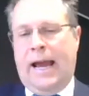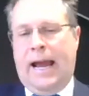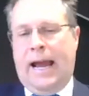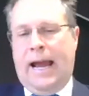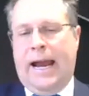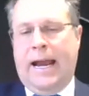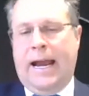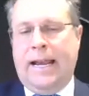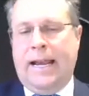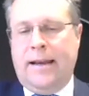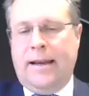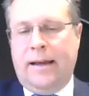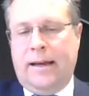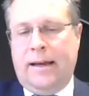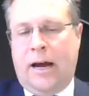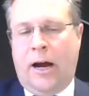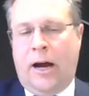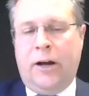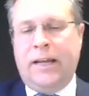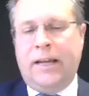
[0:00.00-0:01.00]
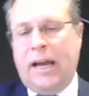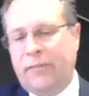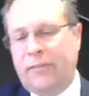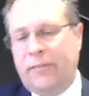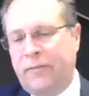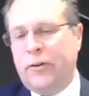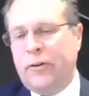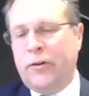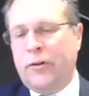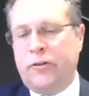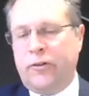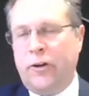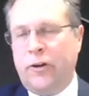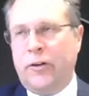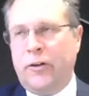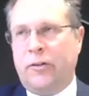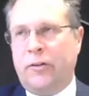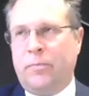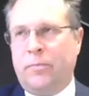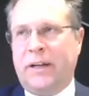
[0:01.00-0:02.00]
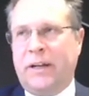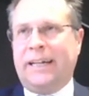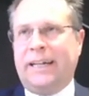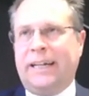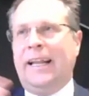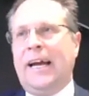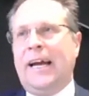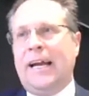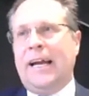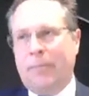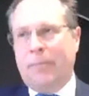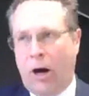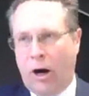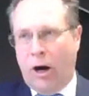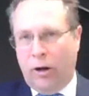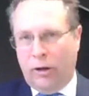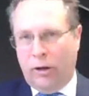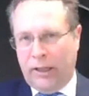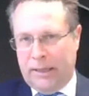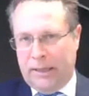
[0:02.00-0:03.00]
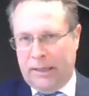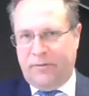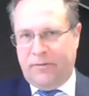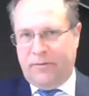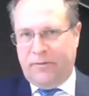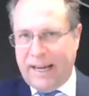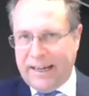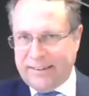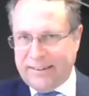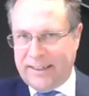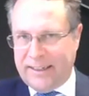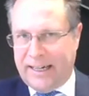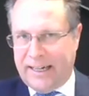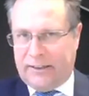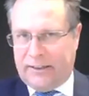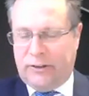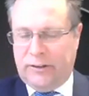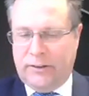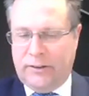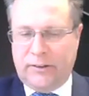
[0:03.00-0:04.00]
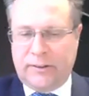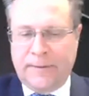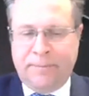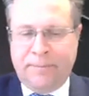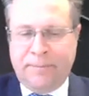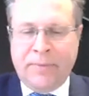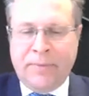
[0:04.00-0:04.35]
and only have a few students but claim a whole heap of tax deductions